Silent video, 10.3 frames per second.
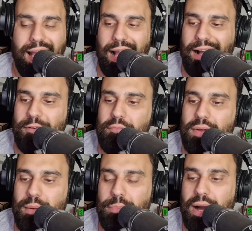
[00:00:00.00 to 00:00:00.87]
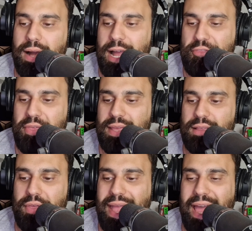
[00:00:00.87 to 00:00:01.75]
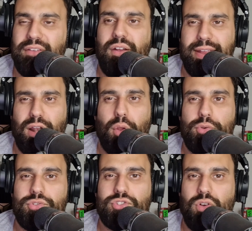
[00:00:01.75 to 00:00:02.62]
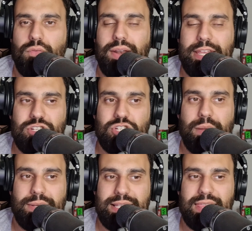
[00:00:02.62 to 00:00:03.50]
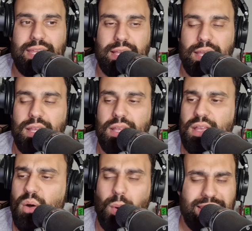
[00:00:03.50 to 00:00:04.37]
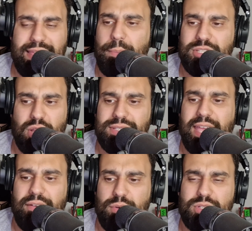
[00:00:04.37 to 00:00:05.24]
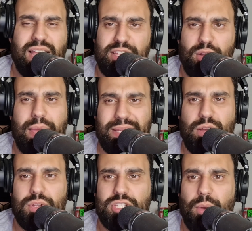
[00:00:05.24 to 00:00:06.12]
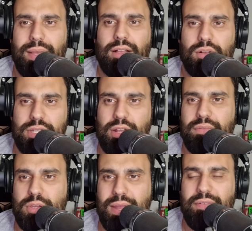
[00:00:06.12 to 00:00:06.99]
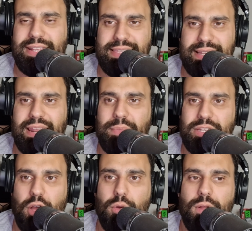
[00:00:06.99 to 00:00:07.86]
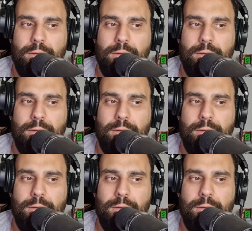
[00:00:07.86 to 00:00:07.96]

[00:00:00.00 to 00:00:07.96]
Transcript: But I think they had a very close, strong relationship, because I think one of the episodes Kevin was like, let me know what's going on. If you hear anything, let me know.